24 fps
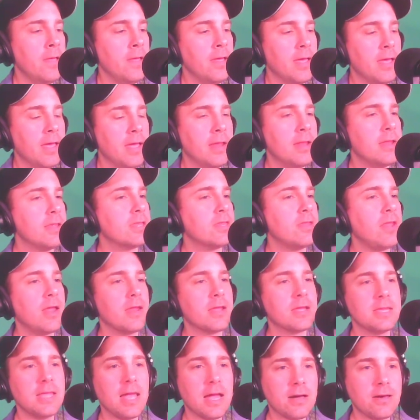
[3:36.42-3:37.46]
And it's not
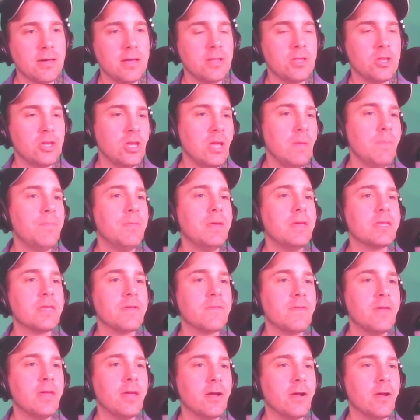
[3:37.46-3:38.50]
exactly a cheap piece
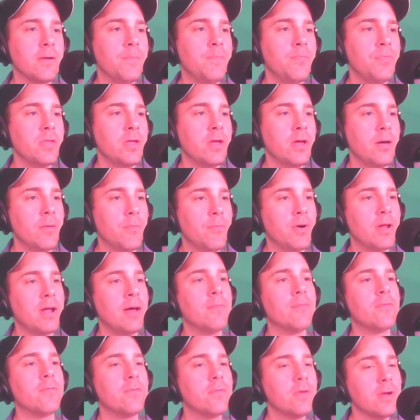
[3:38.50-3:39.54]
of gear, but
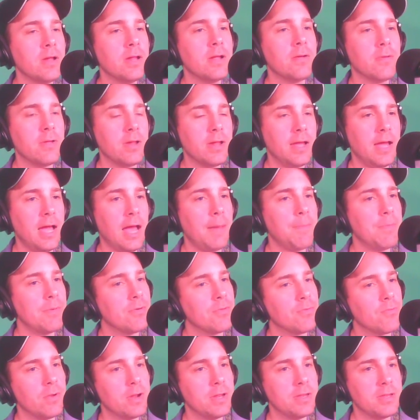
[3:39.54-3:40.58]
I'm really, really happy
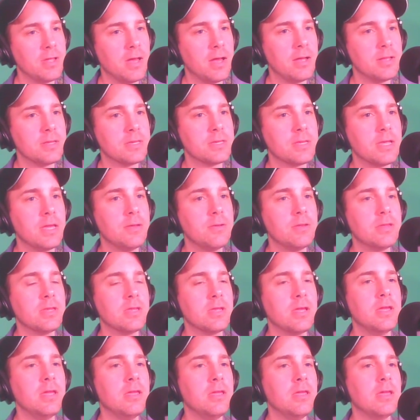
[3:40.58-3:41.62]
with what it does.
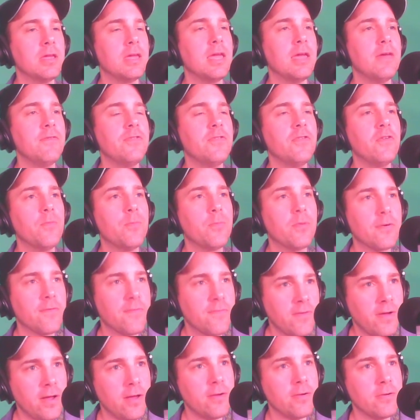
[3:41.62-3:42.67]
It gives you
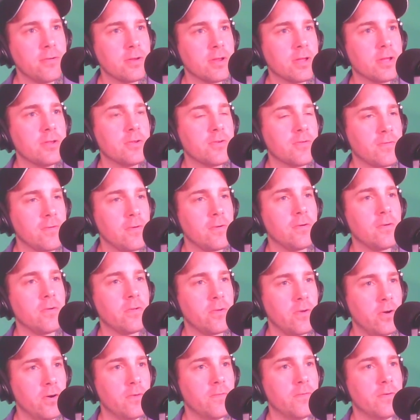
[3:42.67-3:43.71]
profound control
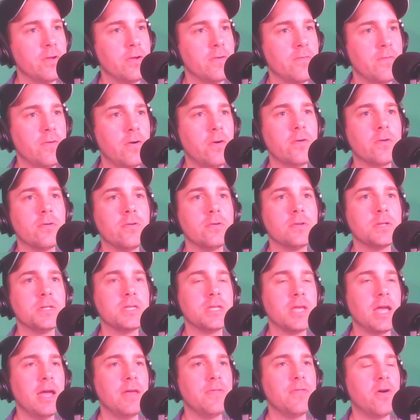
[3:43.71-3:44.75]
over your
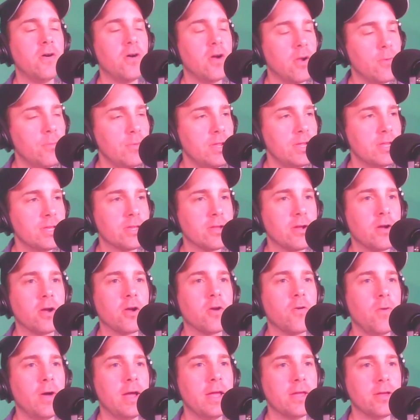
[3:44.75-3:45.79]
vocals, and the harmonies are
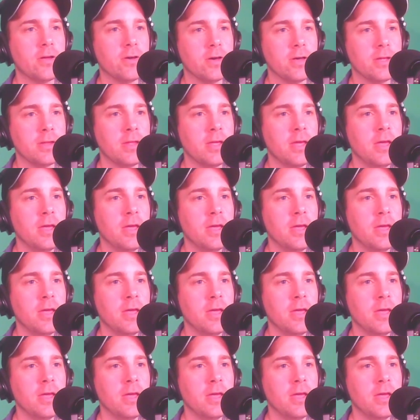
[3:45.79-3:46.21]
quite good.